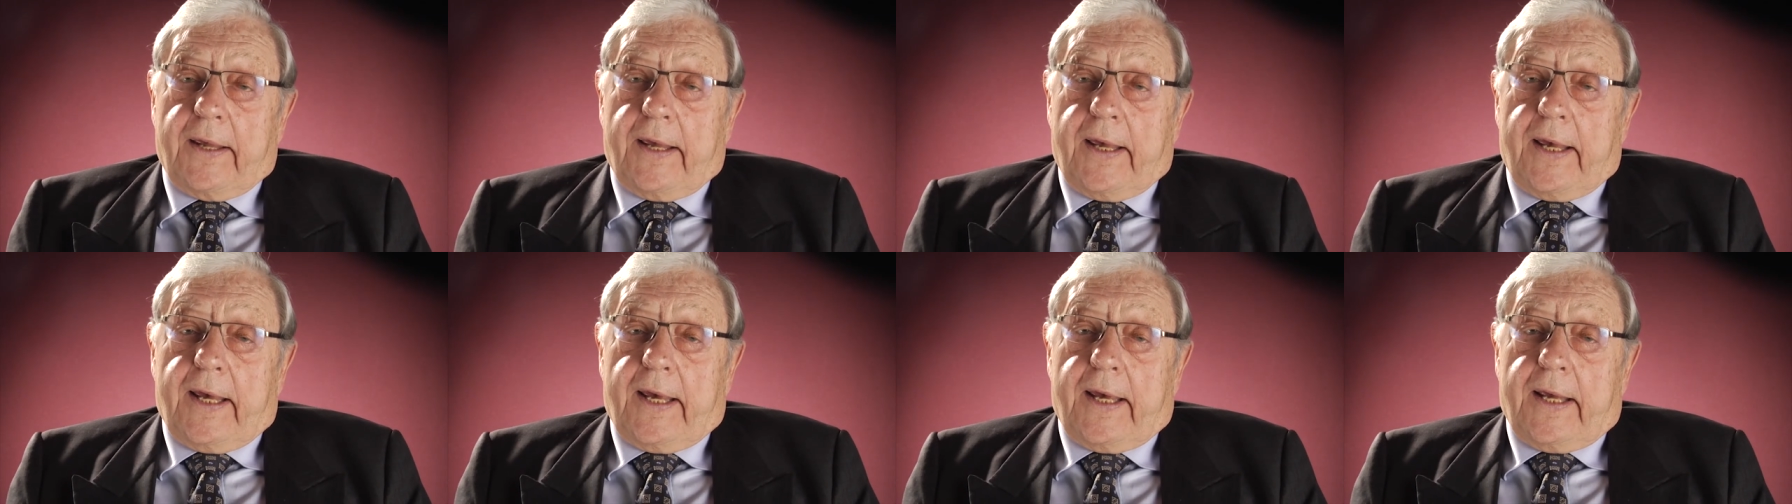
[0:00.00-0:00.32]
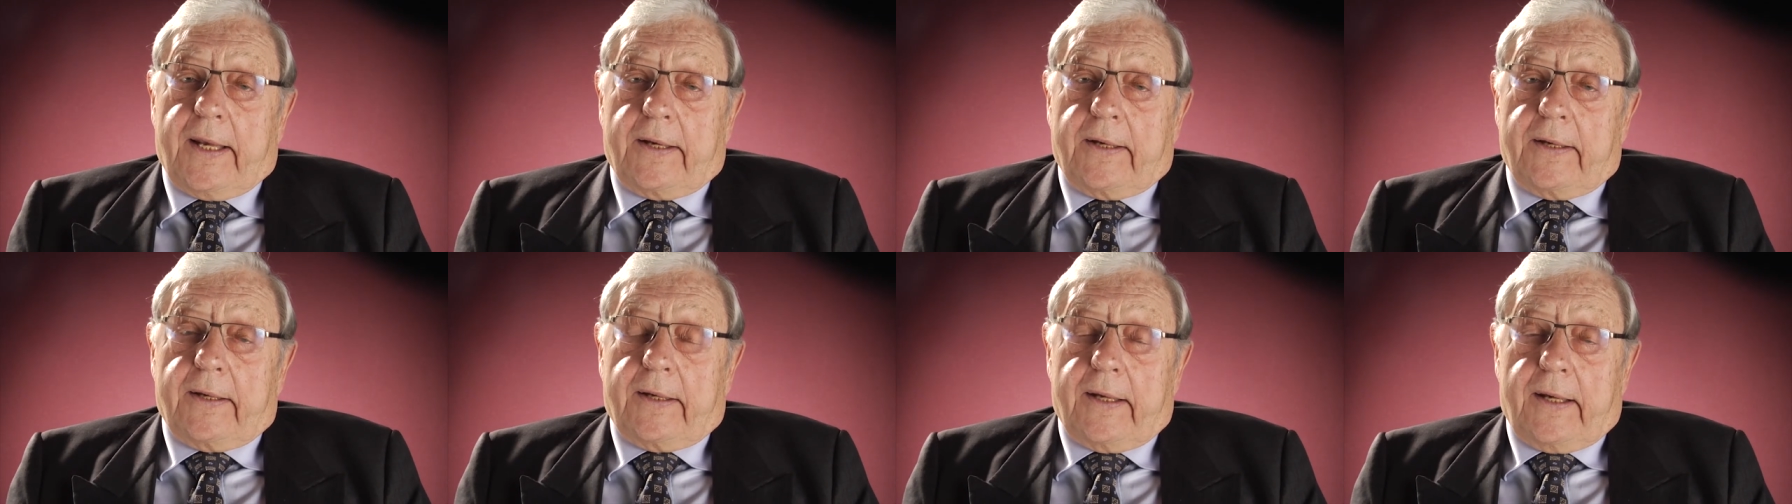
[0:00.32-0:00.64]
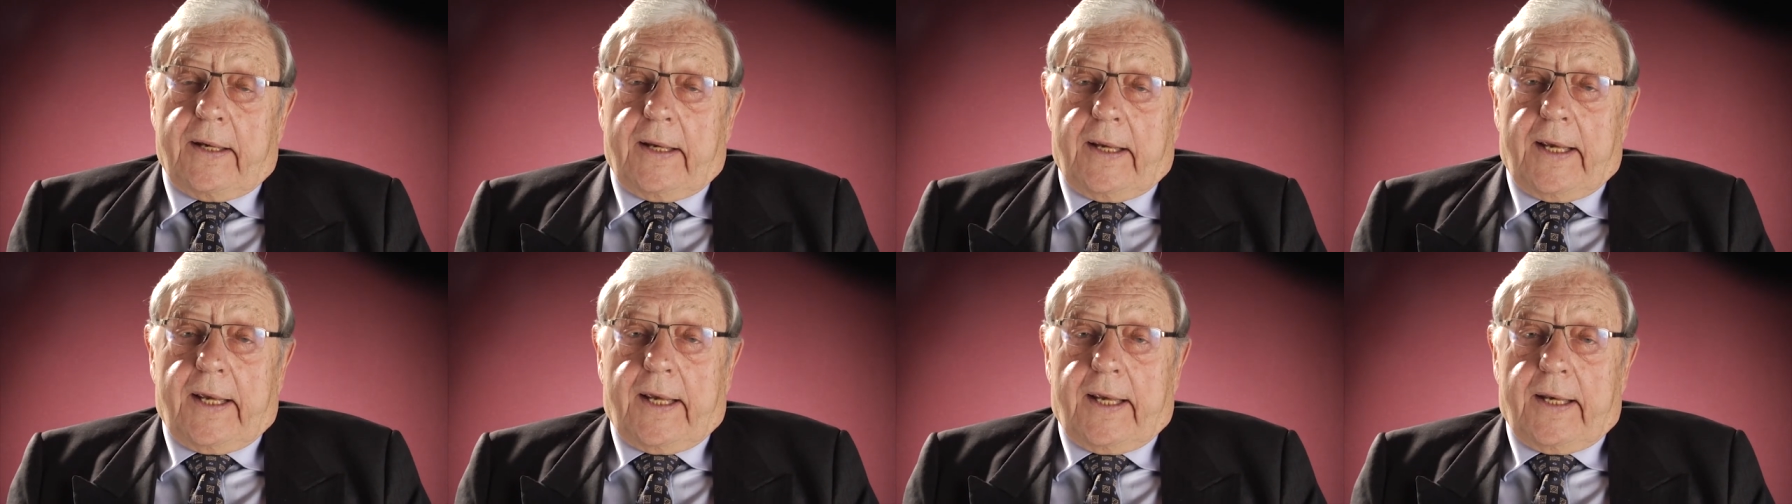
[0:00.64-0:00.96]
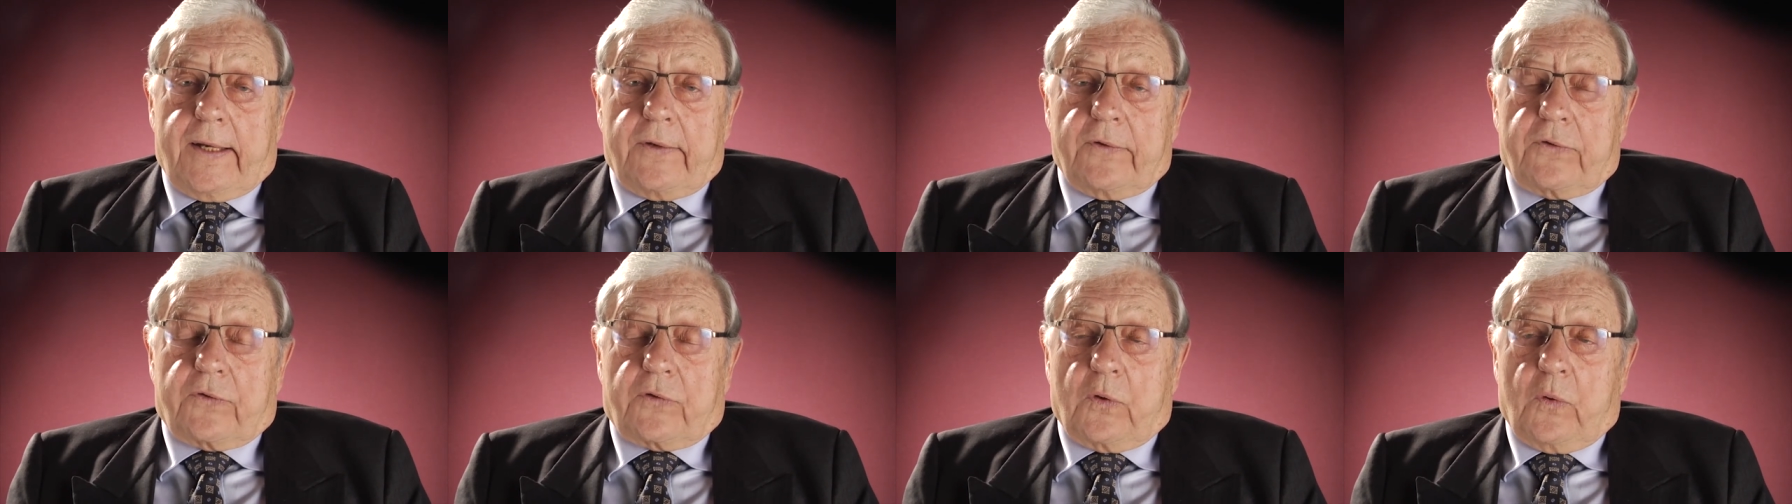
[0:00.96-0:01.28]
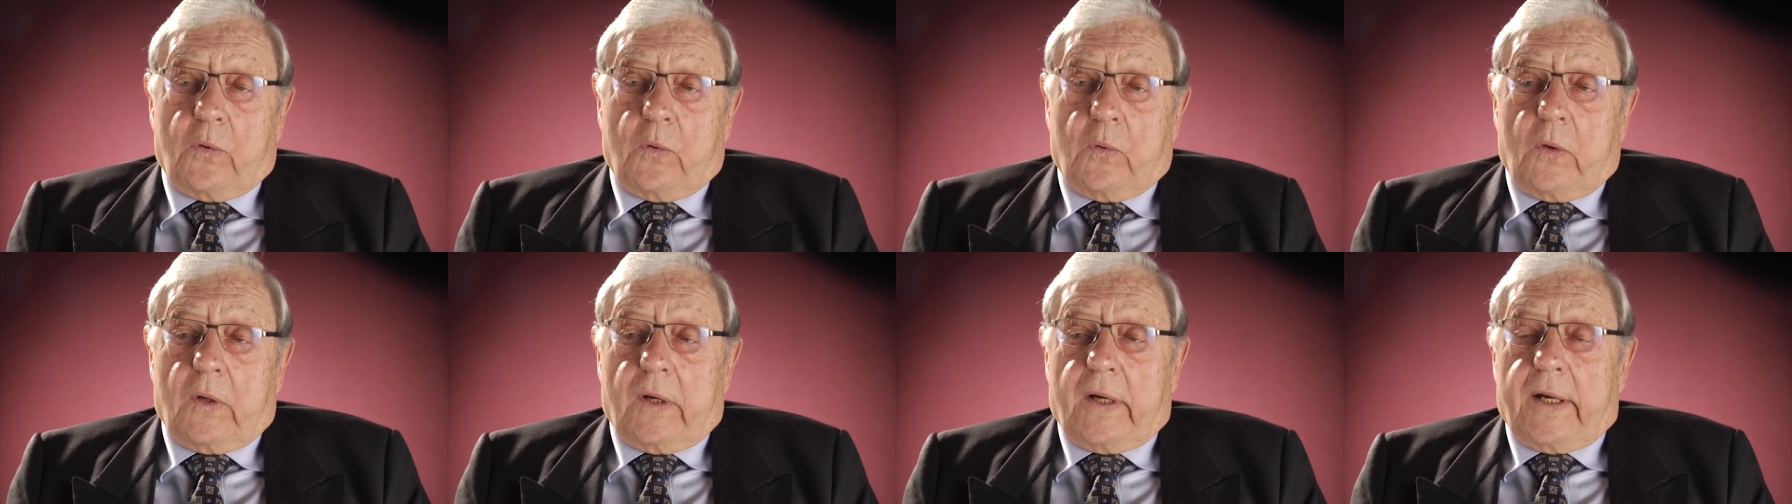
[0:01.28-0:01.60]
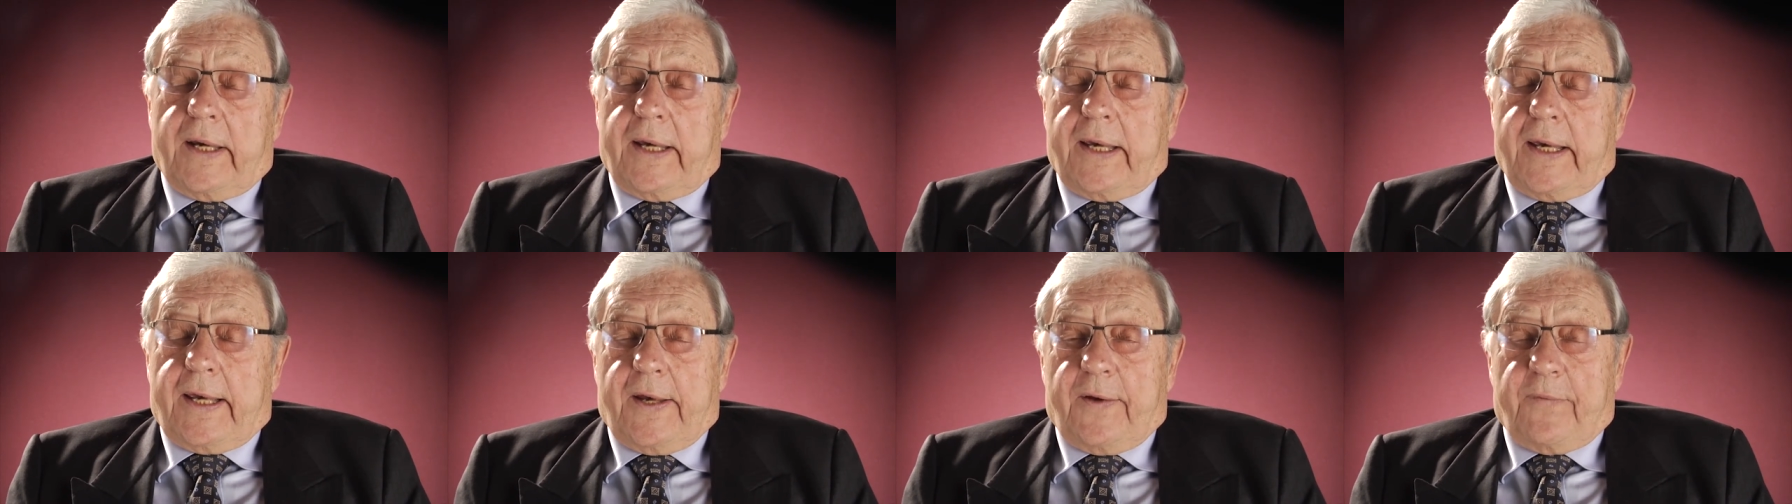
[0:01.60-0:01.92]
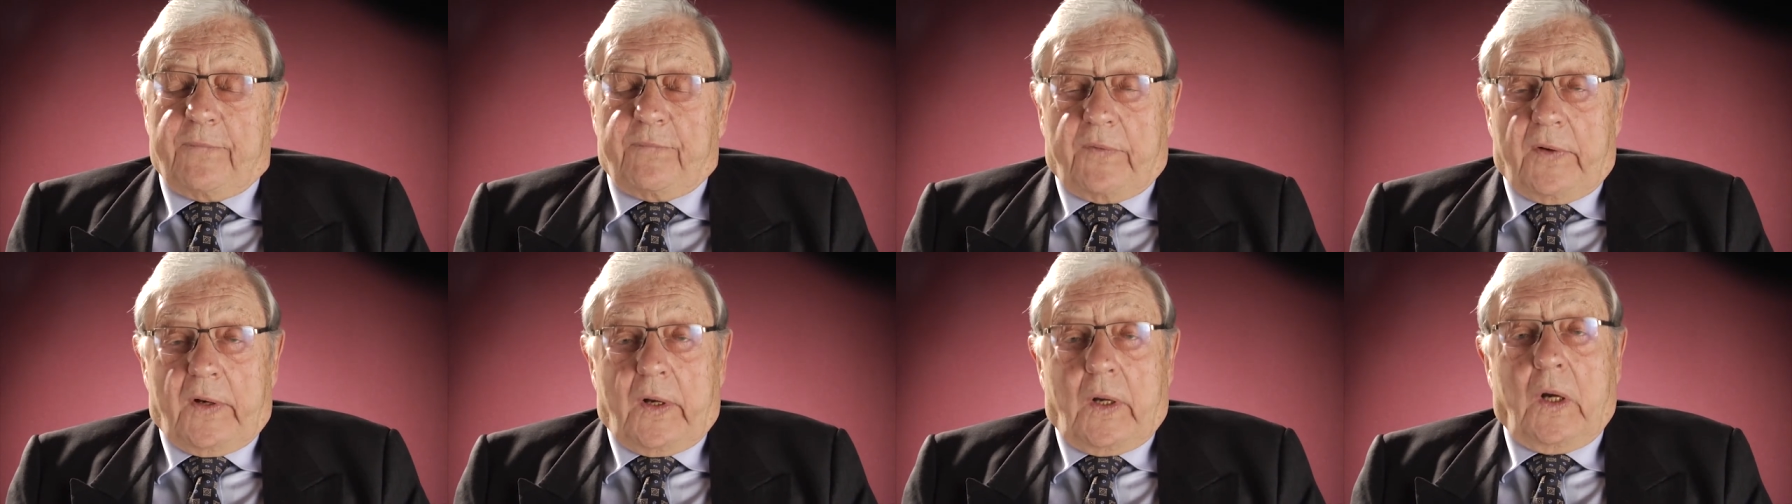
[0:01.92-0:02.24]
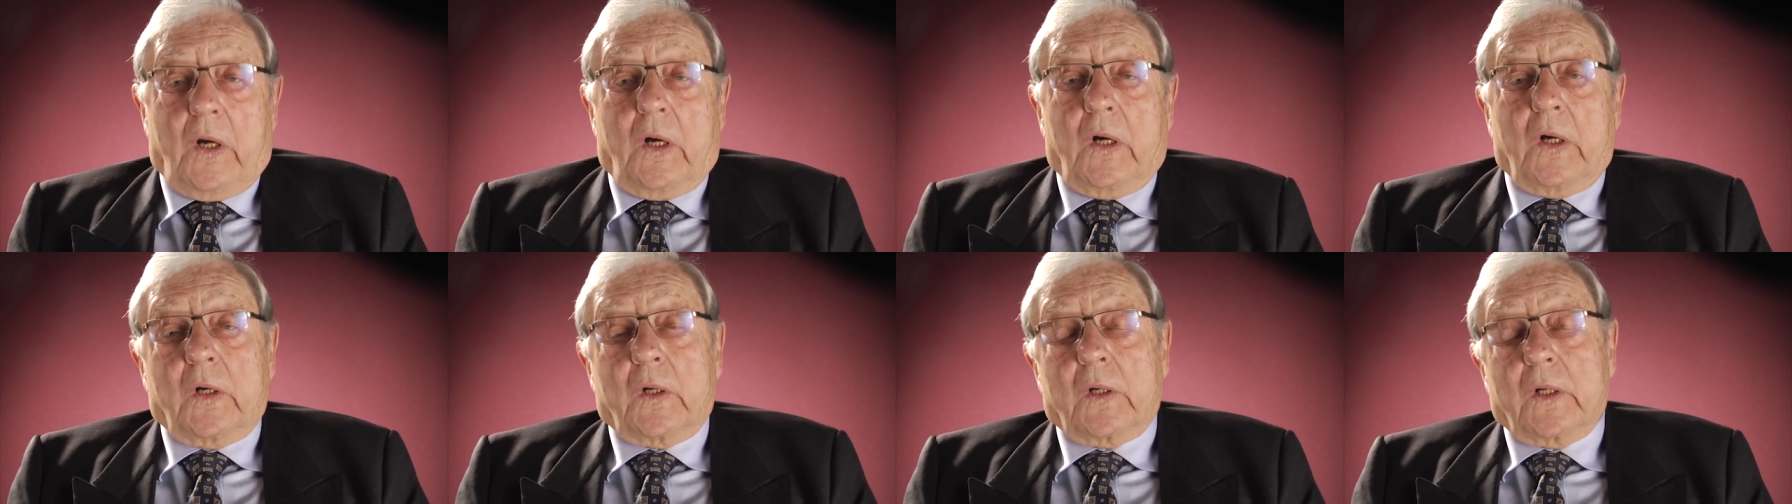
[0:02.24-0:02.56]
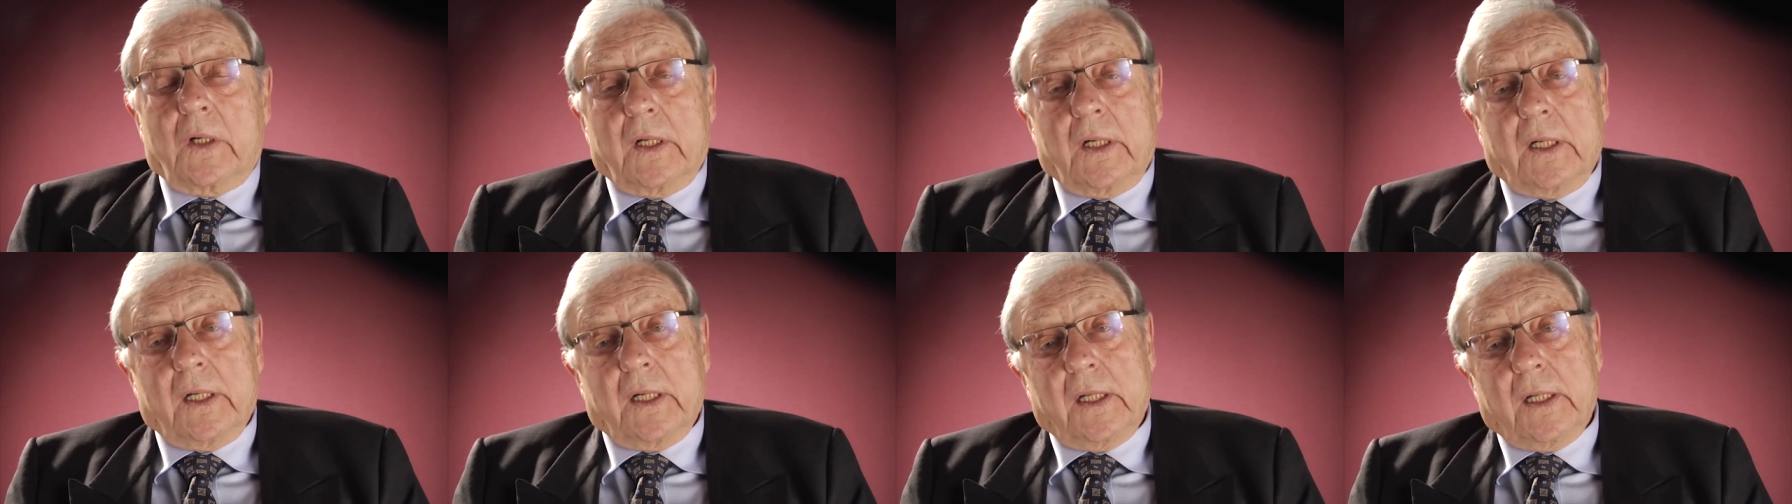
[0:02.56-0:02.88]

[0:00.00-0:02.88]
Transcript: And so I have long